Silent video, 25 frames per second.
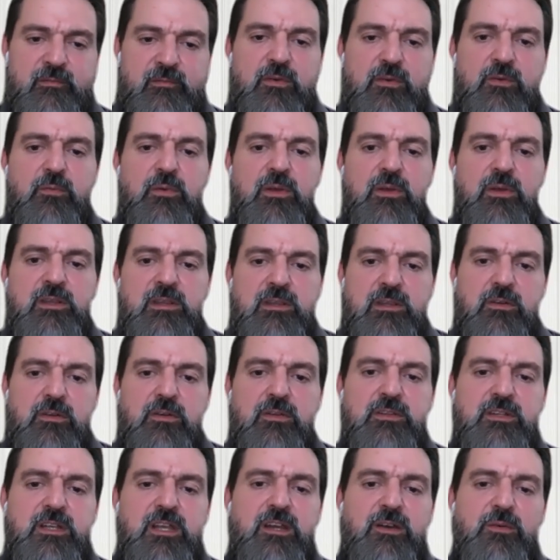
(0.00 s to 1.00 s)
we
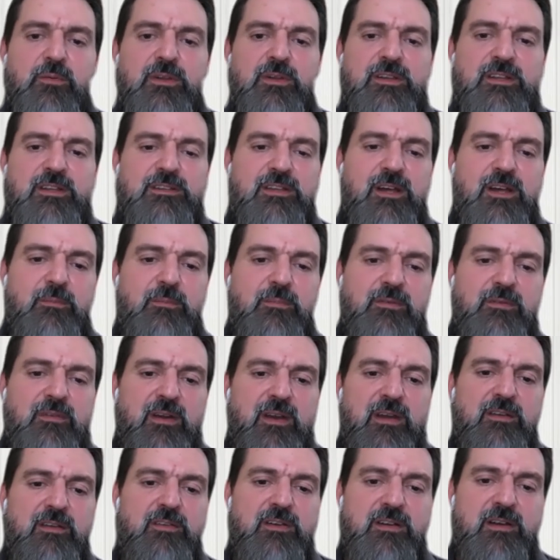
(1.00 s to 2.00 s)
continue with the topic,
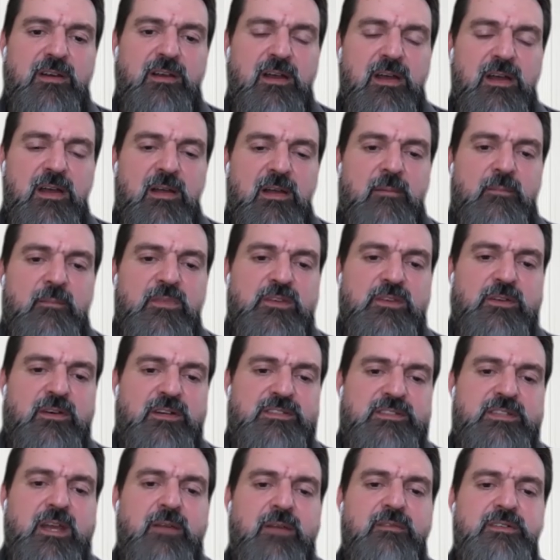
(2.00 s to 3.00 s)
right? You're a
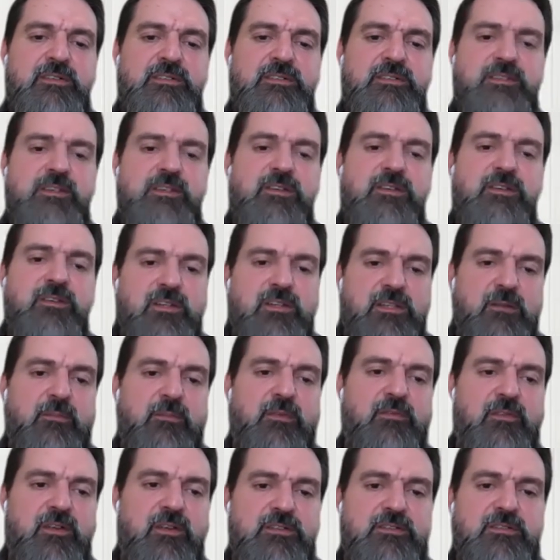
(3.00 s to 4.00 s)
cybersecurity
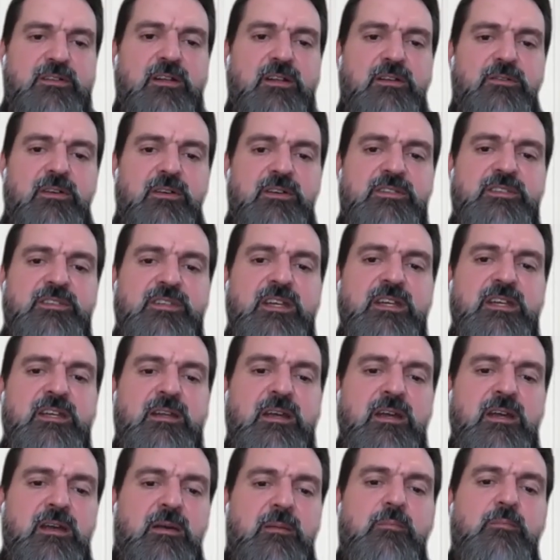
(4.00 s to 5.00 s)
professional, you're seeing
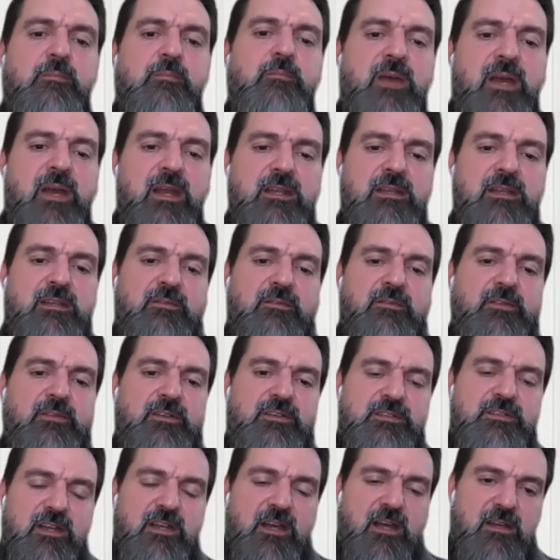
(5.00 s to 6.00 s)
many
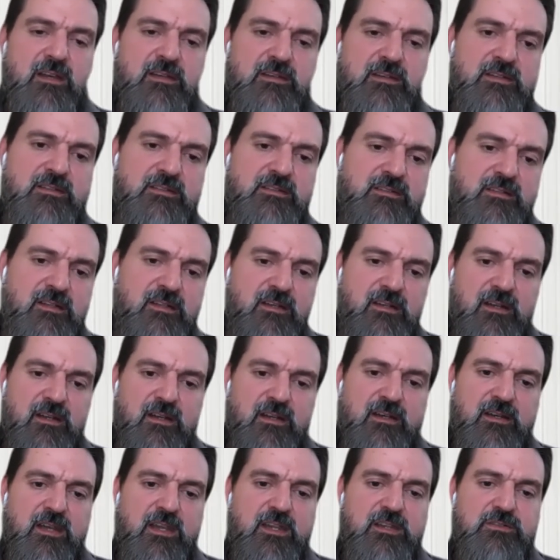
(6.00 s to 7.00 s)
different challenges
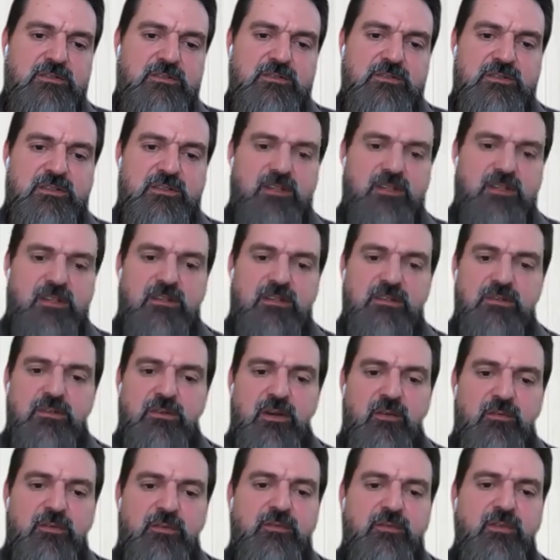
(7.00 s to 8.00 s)
and issues that you
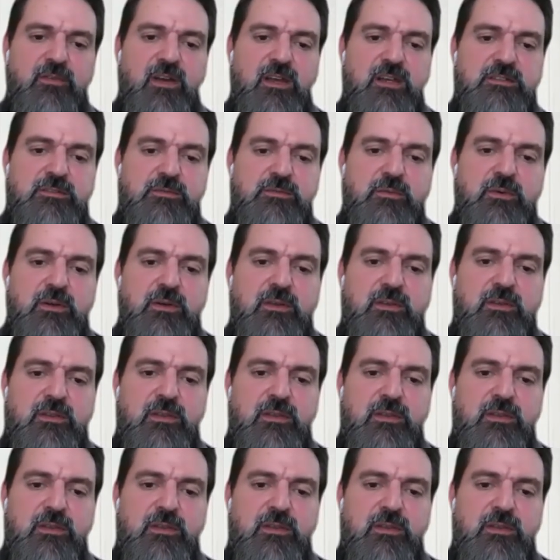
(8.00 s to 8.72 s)
have to face with